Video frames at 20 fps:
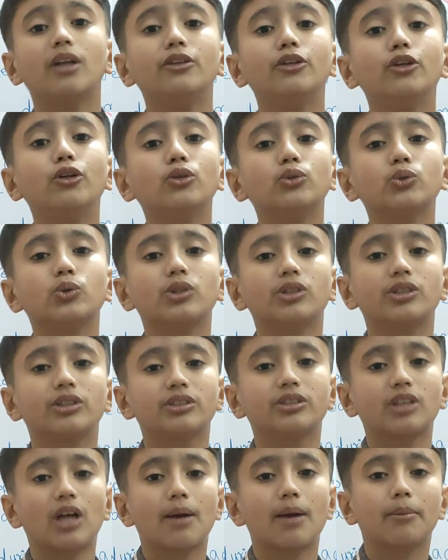unusual
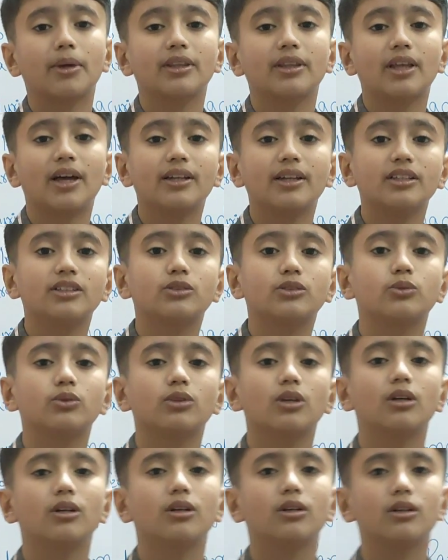this time, and that
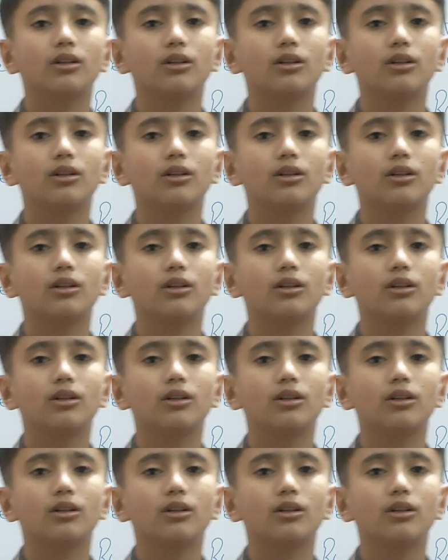is